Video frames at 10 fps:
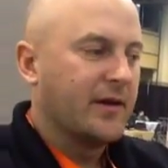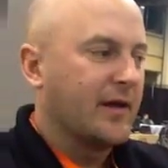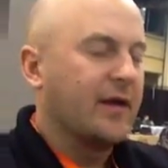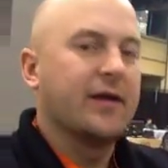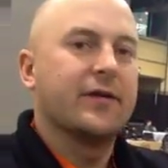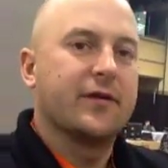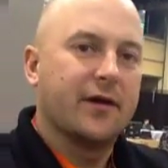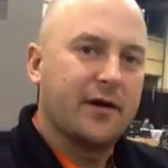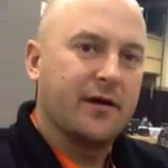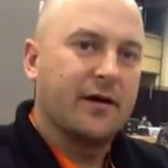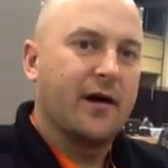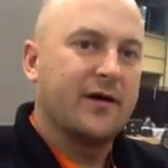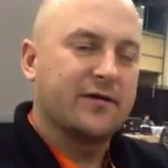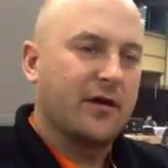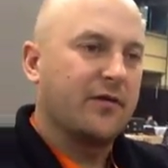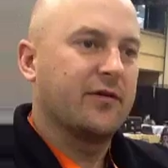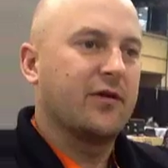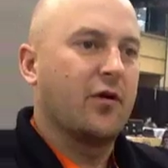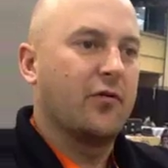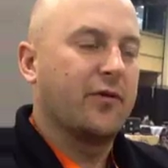And I
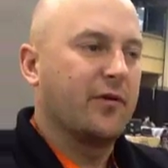thought,